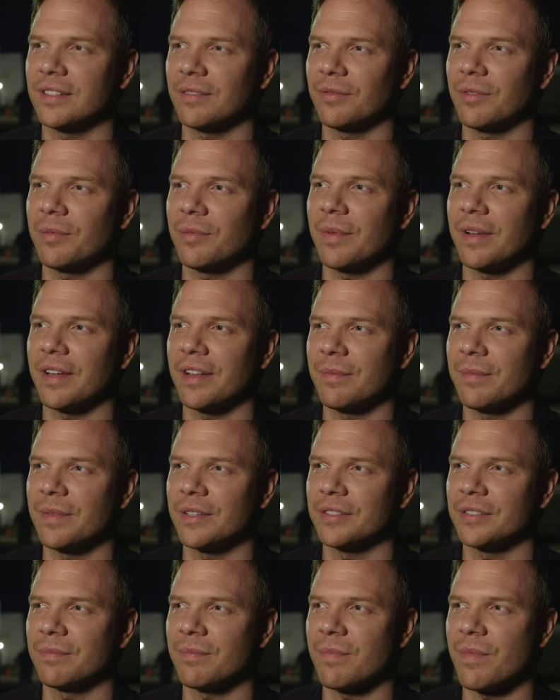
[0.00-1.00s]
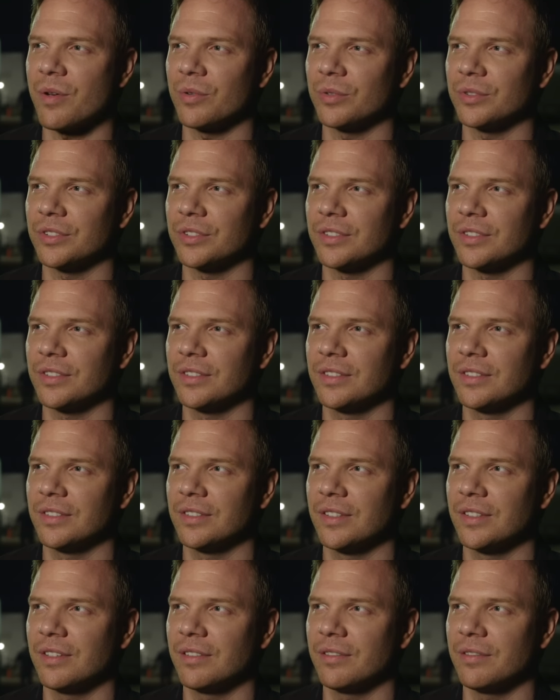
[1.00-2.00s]
What am I gonna miss most?
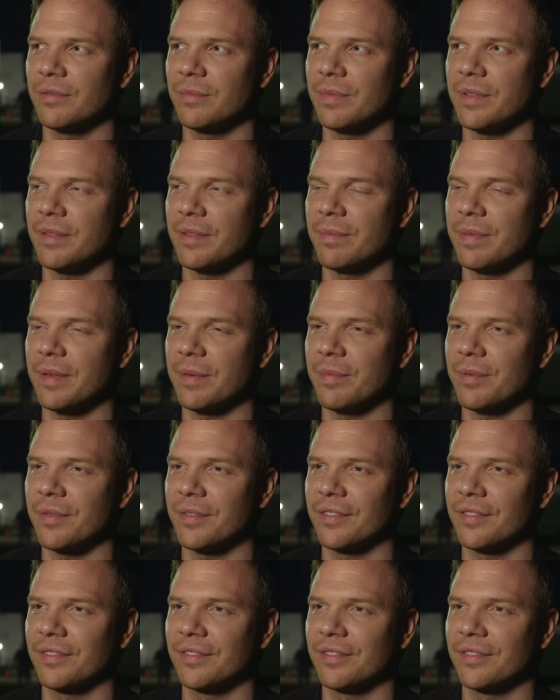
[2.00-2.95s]
Be the people.